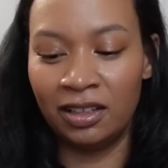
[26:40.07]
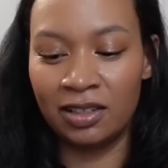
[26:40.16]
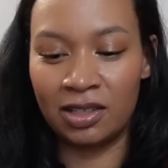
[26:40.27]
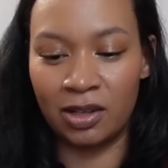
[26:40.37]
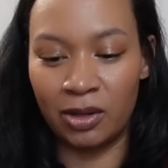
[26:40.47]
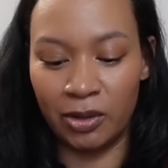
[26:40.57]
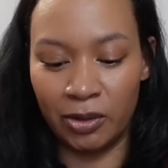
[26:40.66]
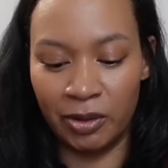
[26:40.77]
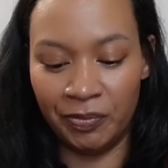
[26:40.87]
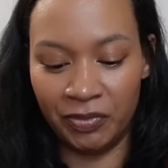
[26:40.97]

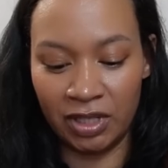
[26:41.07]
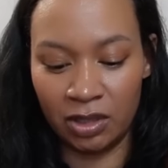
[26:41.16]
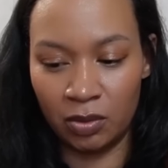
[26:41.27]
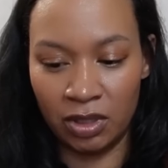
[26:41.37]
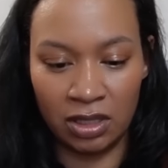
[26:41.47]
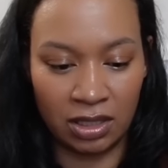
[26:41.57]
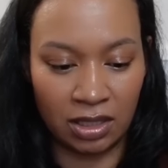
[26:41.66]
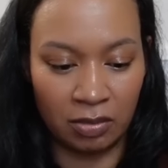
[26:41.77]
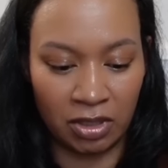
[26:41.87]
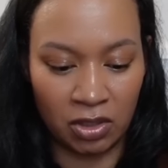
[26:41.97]
So this one is a
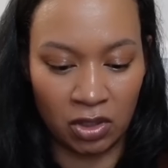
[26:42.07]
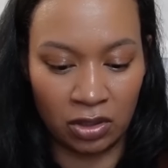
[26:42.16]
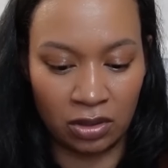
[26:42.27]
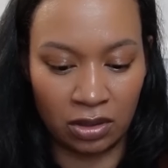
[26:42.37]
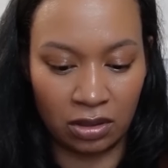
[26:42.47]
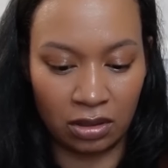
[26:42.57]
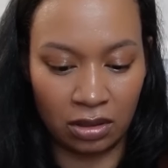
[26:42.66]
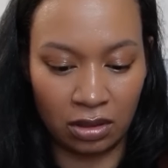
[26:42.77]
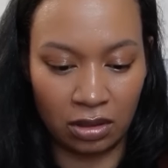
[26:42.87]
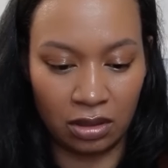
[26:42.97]
dimensions,
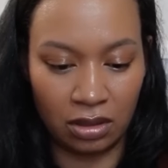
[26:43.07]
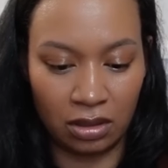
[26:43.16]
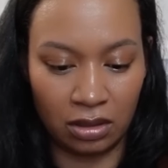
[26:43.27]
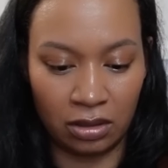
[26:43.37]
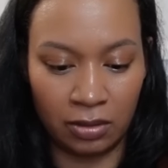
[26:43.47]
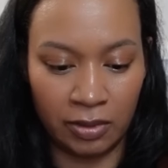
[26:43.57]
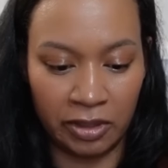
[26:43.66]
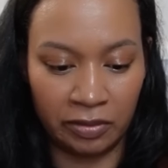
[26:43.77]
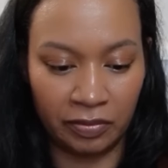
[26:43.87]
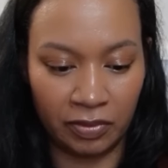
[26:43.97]
a little one.